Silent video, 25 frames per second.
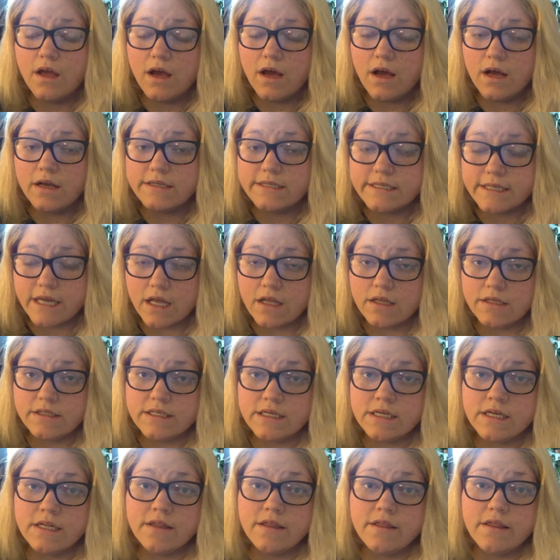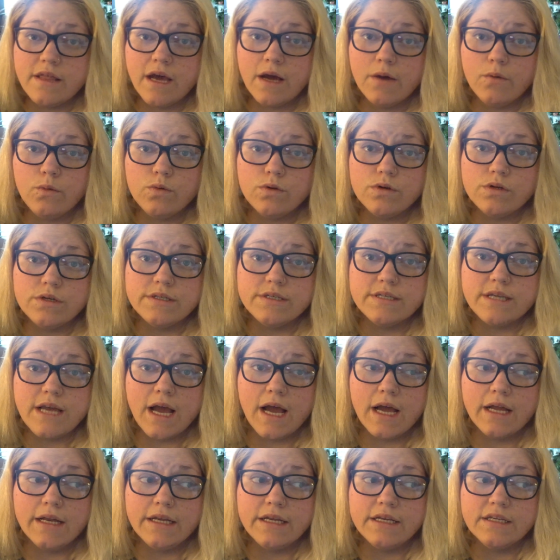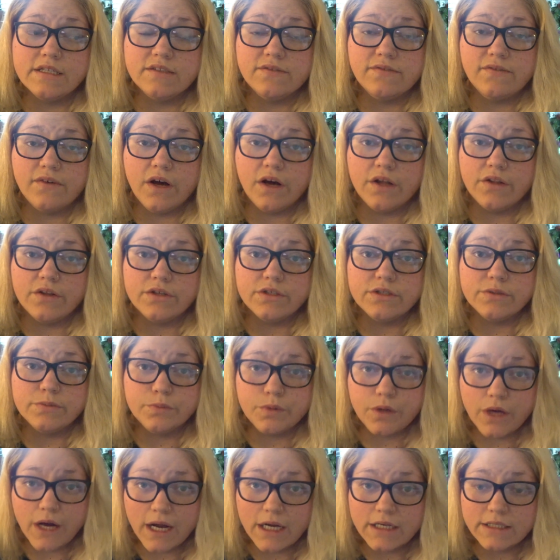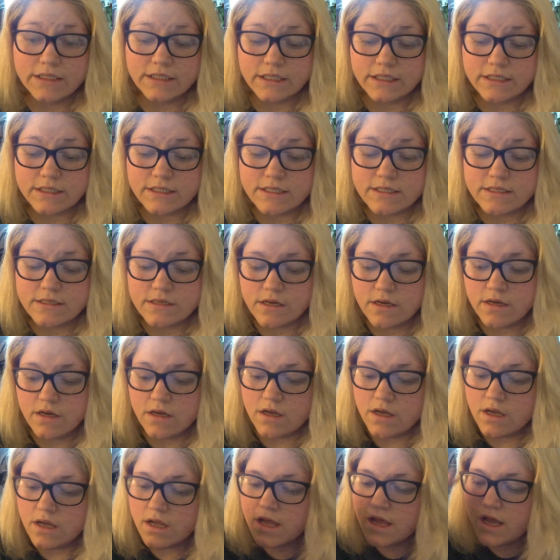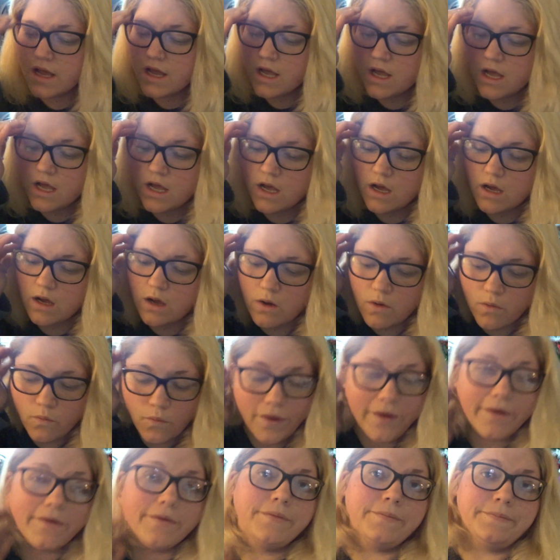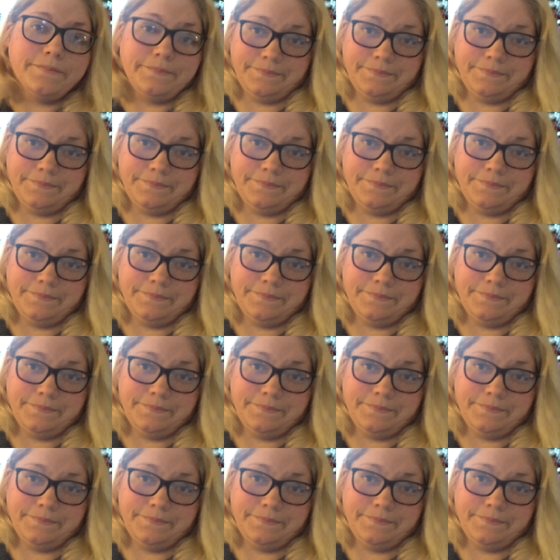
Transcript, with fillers: skeleton that was at his father's practice. Well,